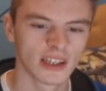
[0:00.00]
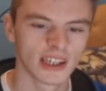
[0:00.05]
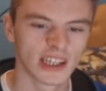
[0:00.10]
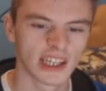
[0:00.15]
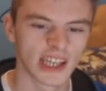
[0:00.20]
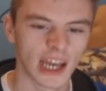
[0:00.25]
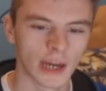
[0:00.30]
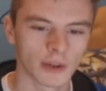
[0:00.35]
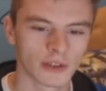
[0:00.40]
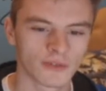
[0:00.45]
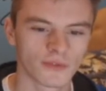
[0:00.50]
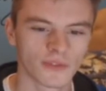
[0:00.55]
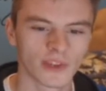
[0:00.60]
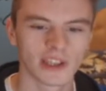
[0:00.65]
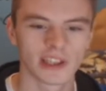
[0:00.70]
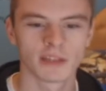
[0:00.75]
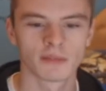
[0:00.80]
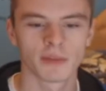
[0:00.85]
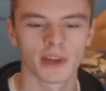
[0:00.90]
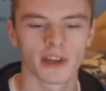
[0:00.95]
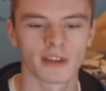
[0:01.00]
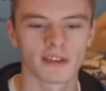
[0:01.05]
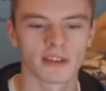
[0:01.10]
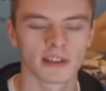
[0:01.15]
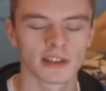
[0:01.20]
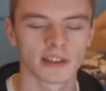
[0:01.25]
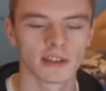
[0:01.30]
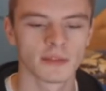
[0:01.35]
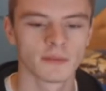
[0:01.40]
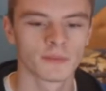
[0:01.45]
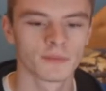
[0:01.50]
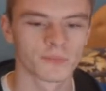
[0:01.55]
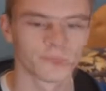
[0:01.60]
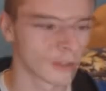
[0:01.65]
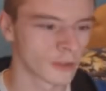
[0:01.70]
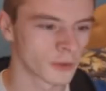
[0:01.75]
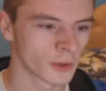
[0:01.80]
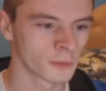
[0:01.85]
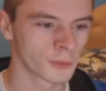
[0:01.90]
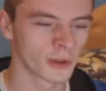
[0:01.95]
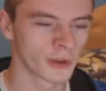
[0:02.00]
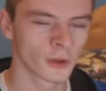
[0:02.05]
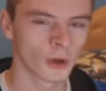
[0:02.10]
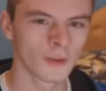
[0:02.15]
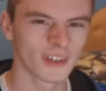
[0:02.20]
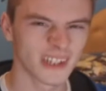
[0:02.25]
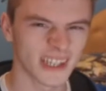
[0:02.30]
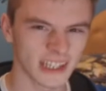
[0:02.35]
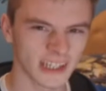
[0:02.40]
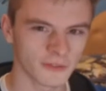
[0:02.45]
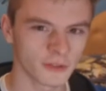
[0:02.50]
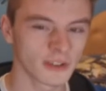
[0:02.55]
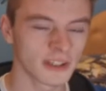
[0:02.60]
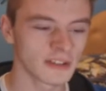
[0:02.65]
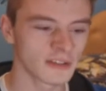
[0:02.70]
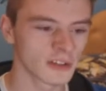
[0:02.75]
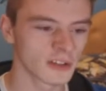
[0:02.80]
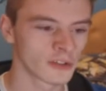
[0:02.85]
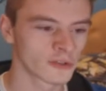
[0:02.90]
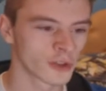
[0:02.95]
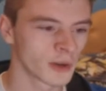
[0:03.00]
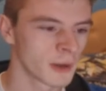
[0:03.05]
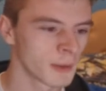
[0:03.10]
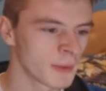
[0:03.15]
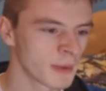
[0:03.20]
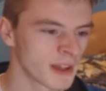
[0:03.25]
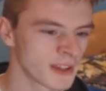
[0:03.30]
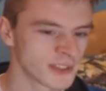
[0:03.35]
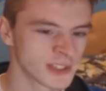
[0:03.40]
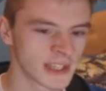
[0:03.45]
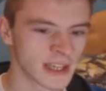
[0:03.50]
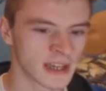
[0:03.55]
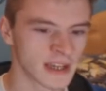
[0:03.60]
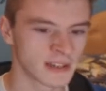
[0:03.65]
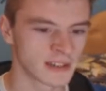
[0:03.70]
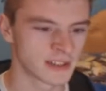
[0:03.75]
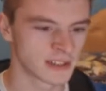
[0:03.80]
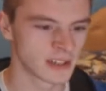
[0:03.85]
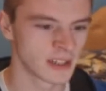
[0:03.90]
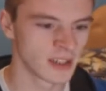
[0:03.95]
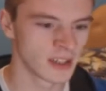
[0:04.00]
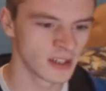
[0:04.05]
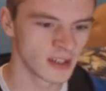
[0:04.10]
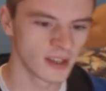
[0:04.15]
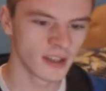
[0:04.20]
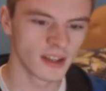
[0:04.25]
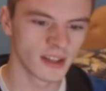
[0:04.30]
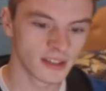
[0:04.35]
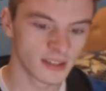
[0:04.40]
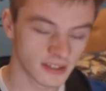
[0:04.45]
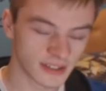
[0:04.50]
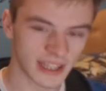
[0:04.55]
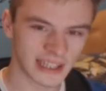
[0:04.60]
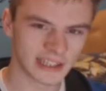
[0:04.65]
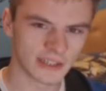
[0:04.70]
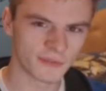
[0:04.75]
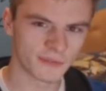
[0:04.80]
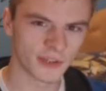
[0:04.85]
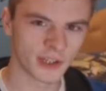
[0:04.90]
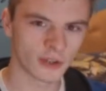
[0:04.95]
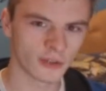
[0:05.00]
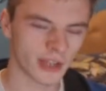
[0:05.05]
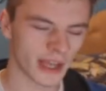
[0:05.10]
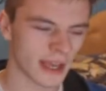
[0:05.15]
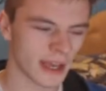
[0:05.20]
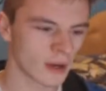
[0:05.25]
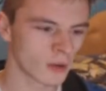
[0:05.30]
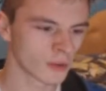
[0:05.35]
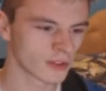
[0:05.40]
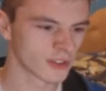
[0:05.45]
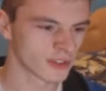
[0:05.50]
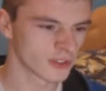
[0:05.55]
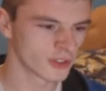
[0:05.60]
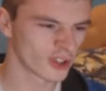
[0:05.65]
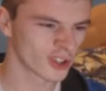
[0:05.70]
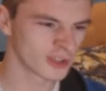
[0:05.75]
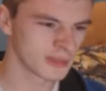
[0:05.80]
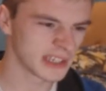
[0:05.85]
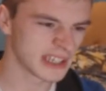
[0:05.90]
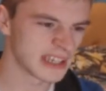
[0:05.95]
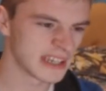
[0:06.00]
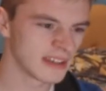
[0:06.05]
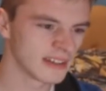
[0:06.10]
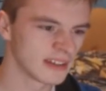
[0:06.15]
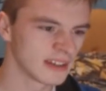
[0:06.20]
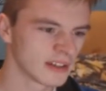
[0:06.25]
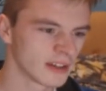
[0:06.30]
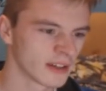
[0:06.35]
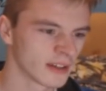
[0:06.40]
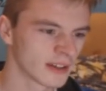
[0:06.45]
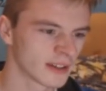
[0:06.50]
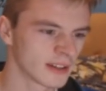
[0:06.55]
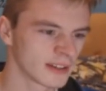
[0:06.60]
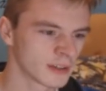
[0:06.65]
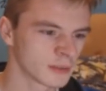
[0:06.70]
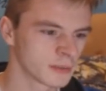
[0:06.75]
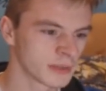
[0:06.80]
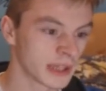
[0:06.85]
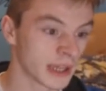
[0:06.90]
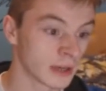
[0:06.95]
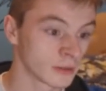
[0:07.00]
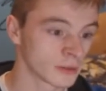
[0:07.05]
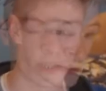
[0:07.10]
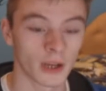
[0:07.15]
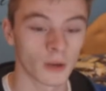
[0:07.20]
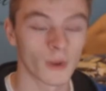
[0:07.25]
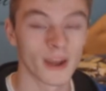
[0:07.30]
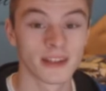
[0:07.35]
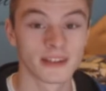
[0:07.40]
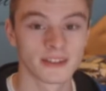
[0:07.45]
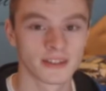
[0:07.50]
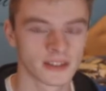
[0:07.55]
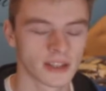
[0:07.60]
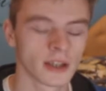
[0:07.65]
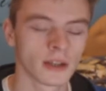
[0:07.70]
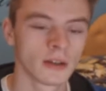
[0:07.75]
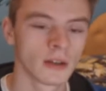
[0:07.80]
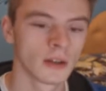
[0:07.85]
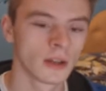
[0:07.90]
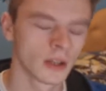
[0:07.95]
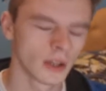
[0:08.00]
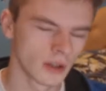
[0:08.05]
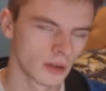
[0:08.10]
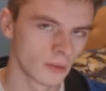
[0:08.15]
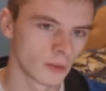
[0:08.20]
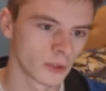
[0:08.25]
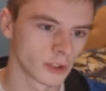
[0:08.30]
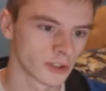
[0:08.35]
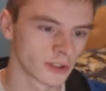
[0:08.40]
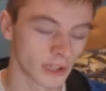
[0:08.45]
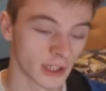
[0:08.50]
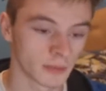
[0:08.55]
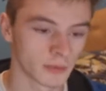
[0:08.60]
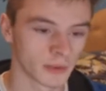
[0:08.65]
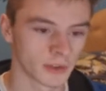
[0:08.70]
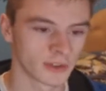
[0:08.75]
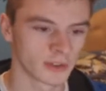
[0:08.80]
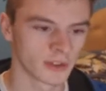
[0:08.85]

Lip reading: how he's feeling basically. So I'm over the next few days, I'll try my best to get daily videos out because it's not going to be easy. Like, this will be out Wednesday today, but